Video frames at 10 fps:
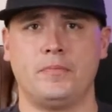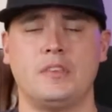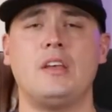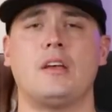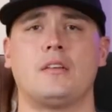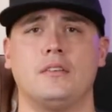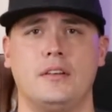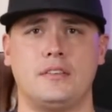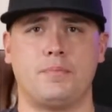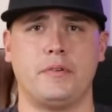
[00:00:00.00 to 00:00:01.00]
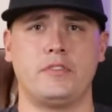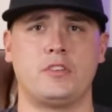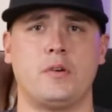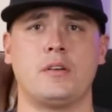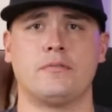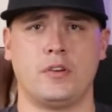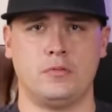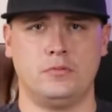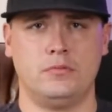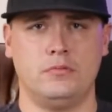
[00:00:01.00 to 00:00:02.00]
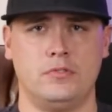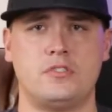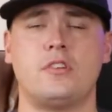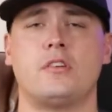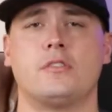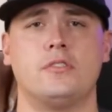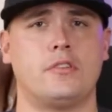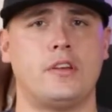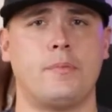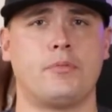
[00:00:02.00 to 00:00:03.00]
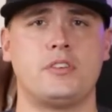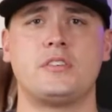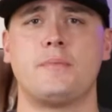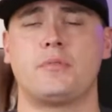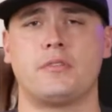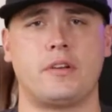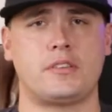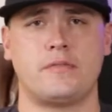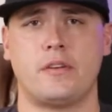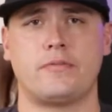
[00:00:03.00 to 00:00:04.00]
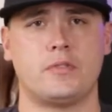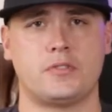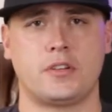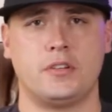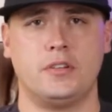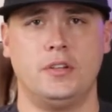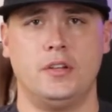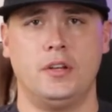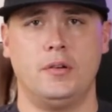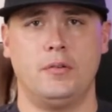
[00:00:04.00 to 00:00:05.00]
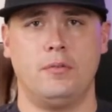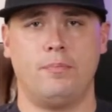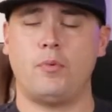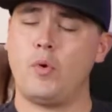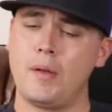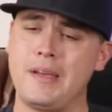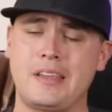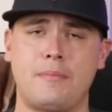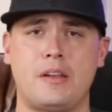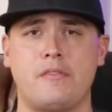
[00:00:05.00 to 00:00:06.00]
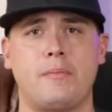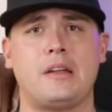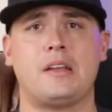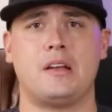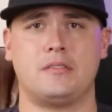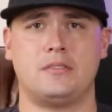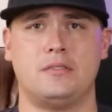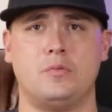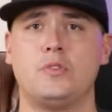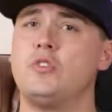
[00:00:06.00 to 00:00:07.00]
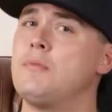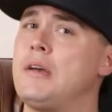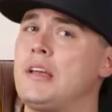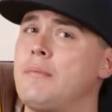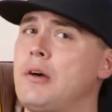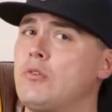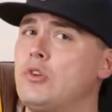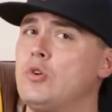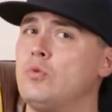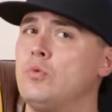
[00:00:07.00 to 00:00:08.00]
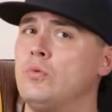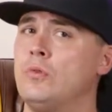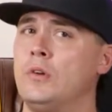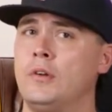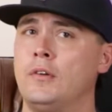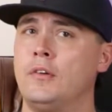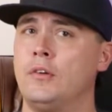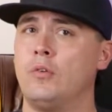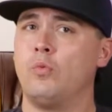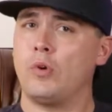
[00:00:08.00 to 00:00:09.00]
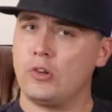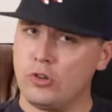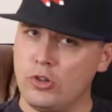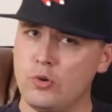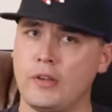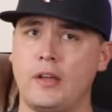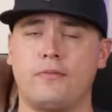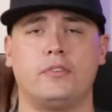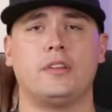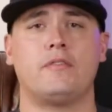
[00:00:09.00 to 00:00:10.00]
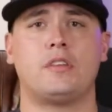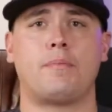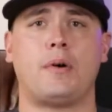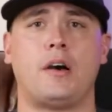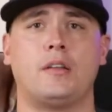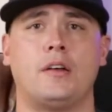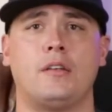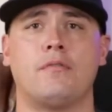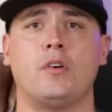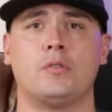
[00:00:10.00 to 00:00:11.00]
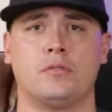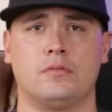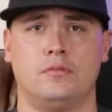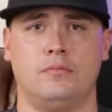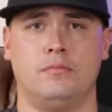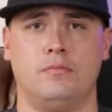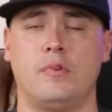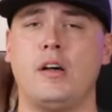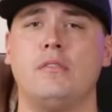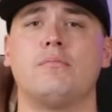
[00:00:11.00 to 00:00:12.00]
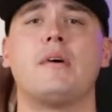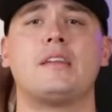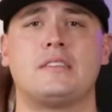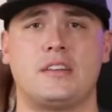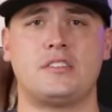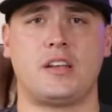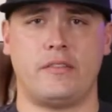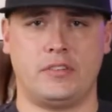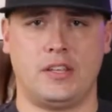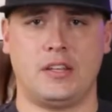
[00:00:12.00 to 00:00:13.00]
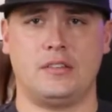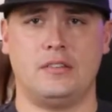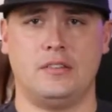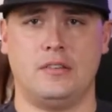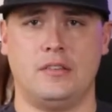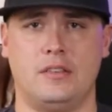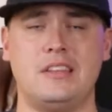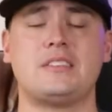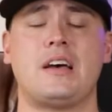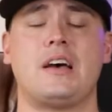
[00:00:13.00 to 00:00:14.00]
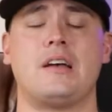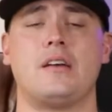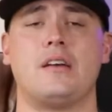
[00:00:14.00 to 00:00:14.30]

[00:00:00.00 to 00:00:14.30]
Yeah, it's a privilege to go out and vote. Sure, you can help reshape the direction of our future. But why make it about everybody else, when you can make it about you? What'll you get for leaving your parlor and voting? Well, Maddie's got you covered, kid. These are